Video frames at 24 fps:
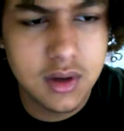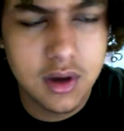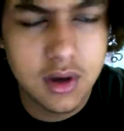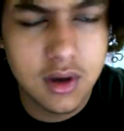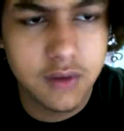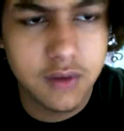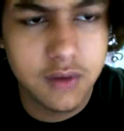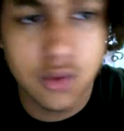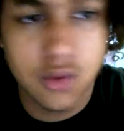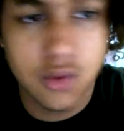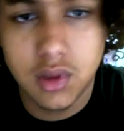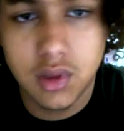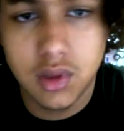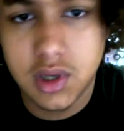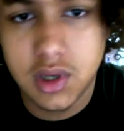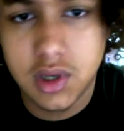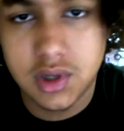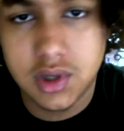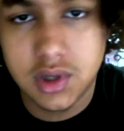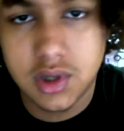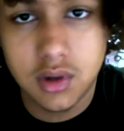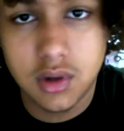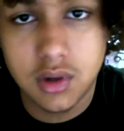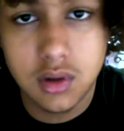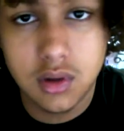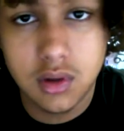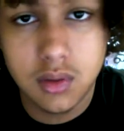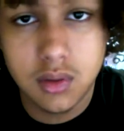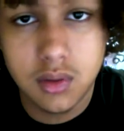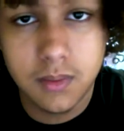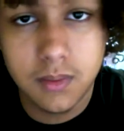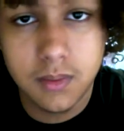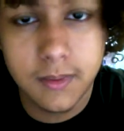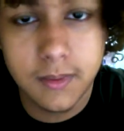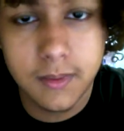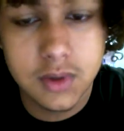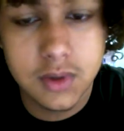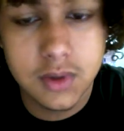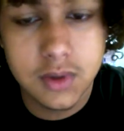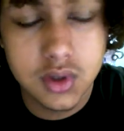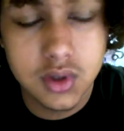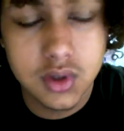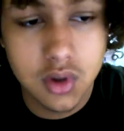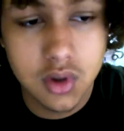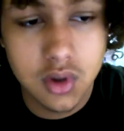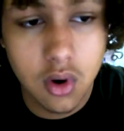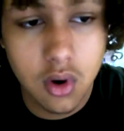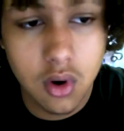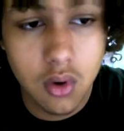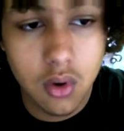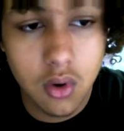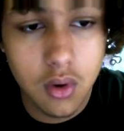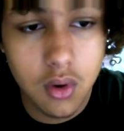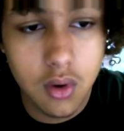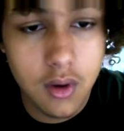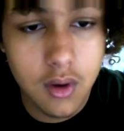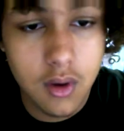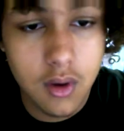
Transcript: of your religion. So